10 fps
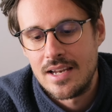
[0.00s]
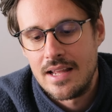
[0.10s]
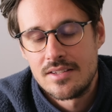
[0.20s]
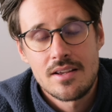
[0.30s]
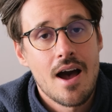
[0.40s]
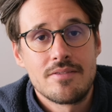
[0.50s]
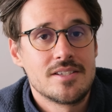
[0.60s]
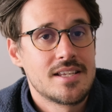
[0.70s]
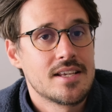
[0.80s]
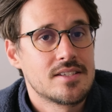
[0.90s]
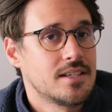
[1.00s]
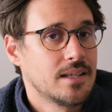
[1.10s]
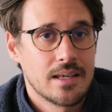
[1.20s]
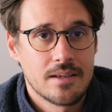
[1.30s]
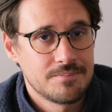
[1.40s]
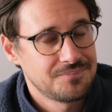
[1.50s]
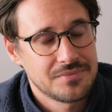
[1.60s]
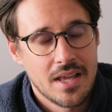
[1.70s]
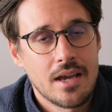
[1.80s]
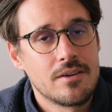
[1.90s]
lens after testing it
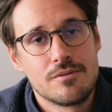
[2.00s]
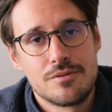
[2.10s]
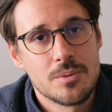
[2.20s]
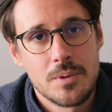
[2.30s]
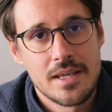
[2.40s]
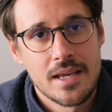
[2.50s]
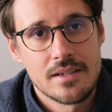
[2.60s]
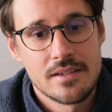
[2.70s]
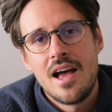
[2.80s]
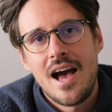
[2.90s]
out for the weekend.